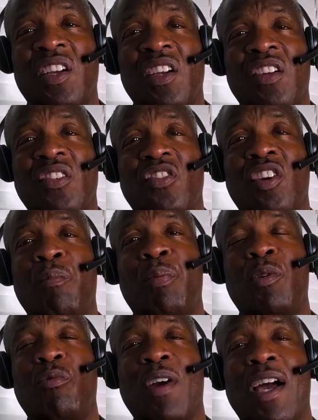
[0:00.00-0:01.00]
Jumping
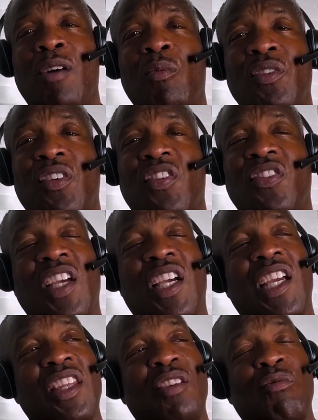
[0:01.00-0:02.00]
around with the stick
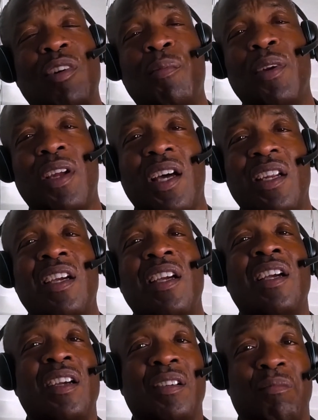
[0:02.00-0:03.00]
and the ribbon on it.
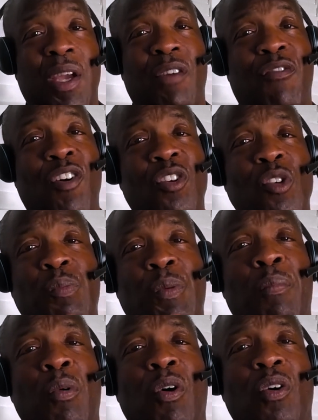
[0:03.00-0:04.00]
Make fun of those
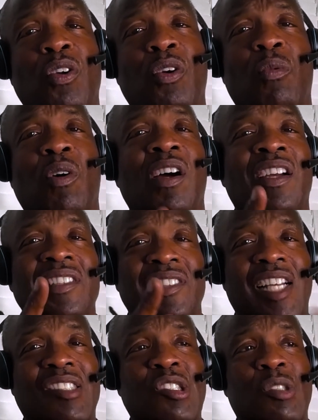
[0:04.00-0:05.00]
people all you want.
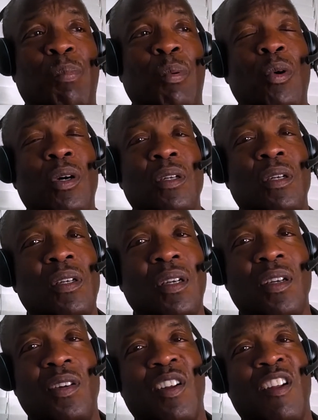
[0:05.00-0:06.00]
That's a sport.
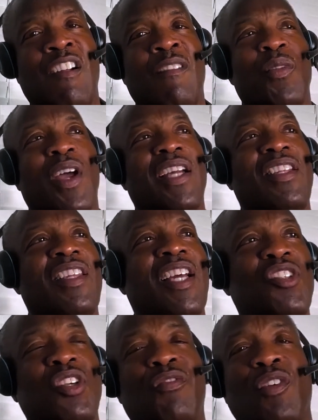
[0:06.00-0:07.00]
I did that
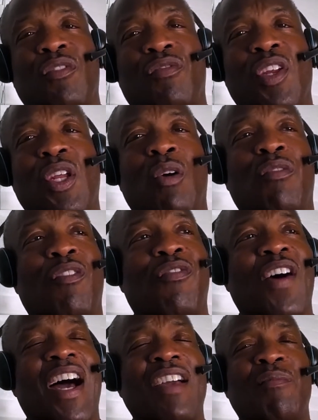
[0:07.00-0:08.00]
shit for the video for
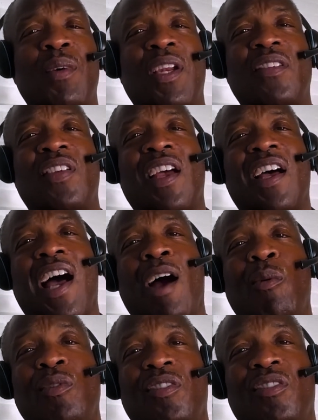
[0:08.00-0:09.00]
5 minutes. I
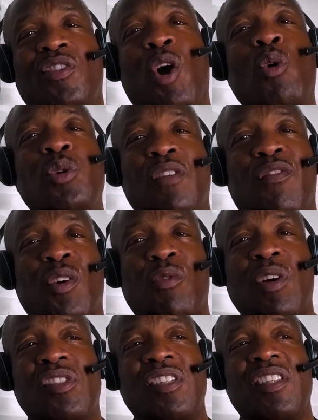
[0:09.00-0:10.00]
was toasted for the
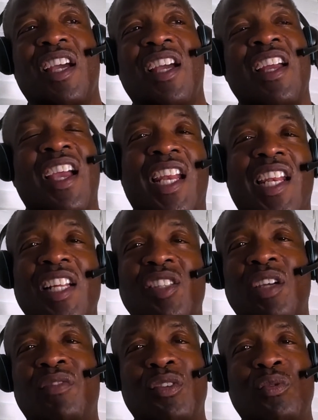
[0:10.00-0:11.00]
rest of the day. And that's
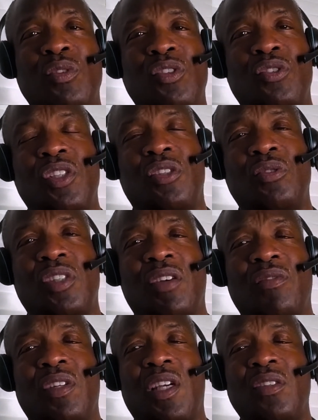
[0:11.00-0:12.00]
even doing jiu-jitsu
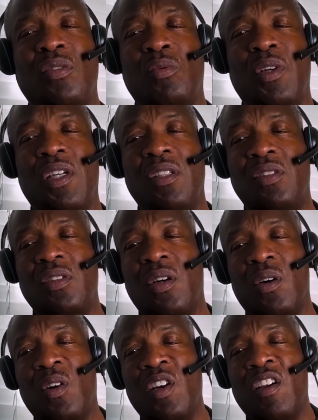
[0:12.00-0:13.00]
7 days a week.
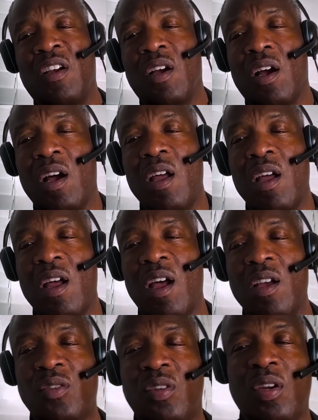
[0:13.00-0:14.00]
So,
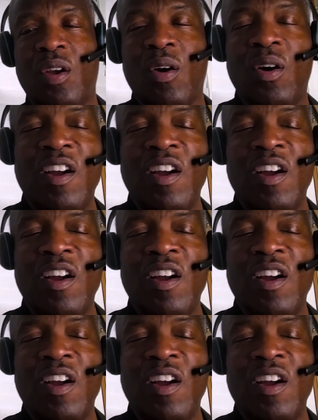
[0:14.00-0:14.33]
so